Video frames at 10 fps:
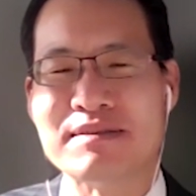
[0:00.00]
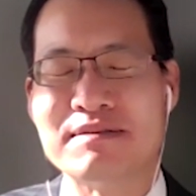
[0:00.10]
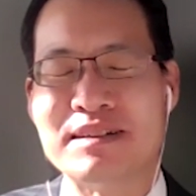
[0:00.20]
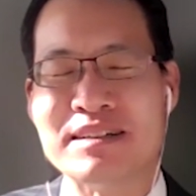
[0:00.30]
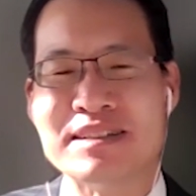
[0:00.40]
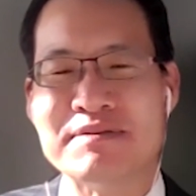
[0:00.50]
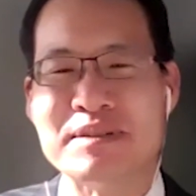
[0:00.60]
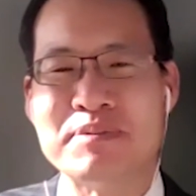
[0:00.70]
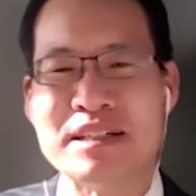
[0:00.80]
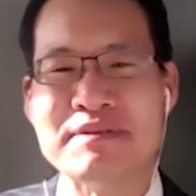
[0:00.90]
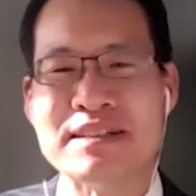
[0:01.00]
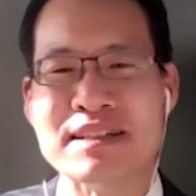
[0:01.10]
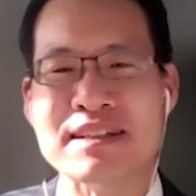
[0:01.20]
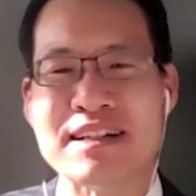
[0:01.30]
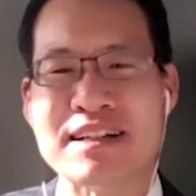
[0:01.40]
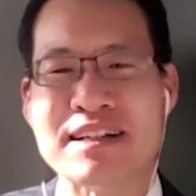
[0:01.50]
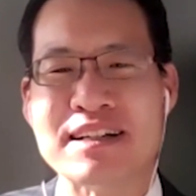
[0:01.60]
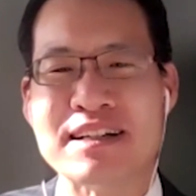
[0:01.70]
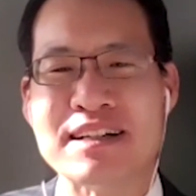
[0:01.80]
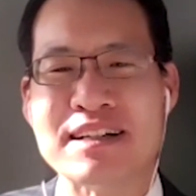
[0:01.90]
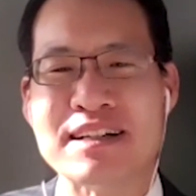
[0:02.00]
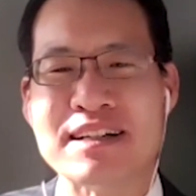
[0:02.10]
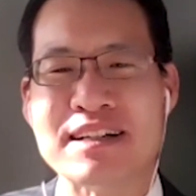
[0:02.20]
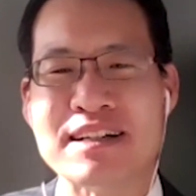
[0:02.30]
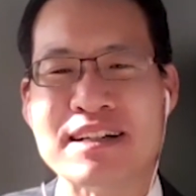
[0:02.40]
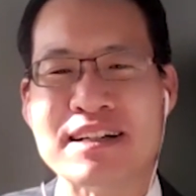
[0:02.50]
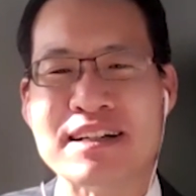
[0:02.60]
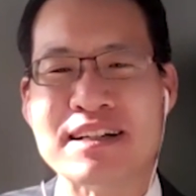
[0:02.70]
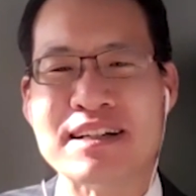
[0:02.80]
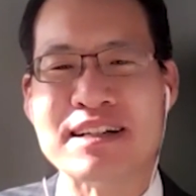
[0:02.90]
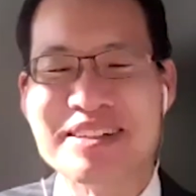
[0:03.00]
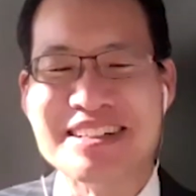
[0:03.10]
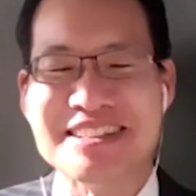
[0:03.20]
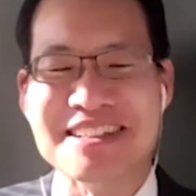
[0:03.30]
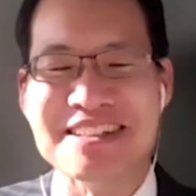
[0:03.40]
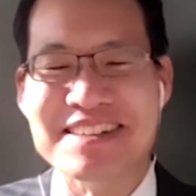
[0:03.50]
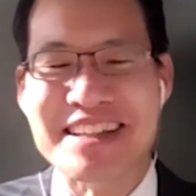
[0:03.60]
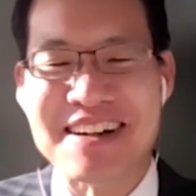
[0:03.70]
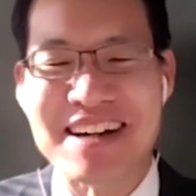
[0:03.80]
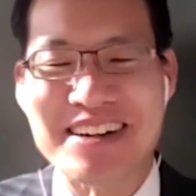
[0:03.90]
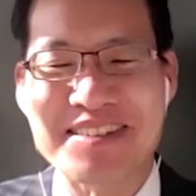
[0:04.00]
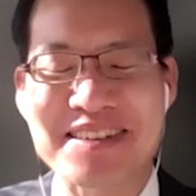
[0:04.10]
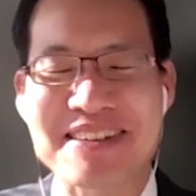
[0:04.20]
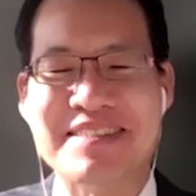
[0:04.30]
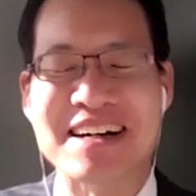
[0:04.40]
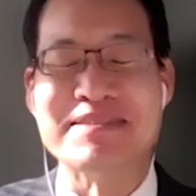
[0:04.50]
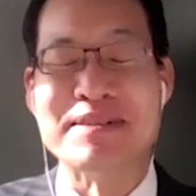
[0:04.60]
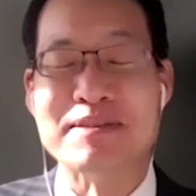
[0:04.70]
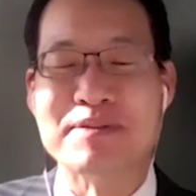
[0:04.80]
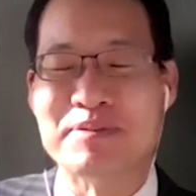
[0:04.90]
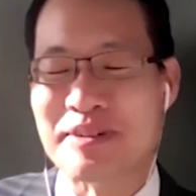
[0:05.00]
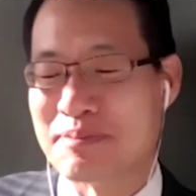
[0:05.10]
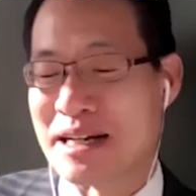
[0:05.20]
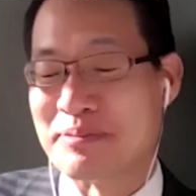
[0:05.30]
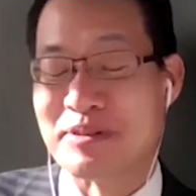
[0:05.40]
relative to previous elections. Kim Jong-un knew that the writing for his press.